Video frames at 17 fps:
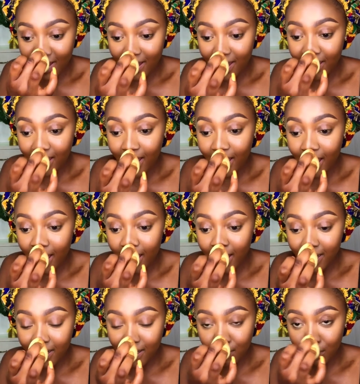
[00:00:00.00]
He
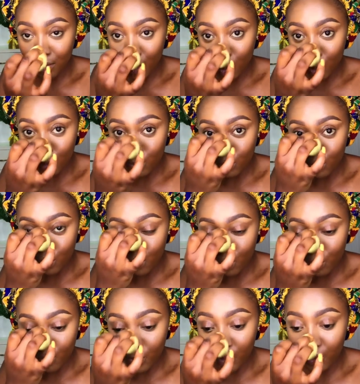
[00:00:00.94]
hates makeup. You
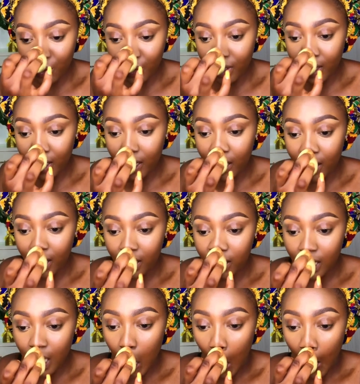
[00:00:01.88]
know very well that he hates
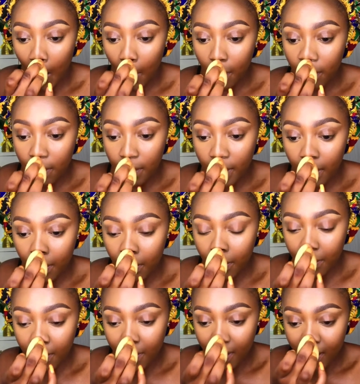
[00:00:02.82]
makeup
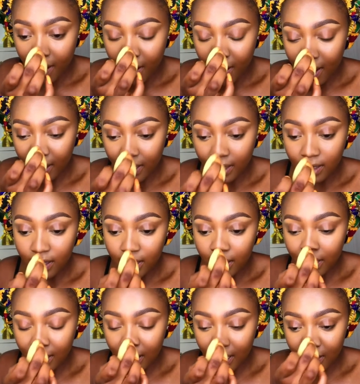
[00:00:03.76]
and
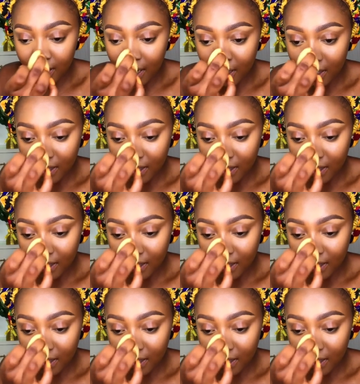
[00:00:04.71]
things like that.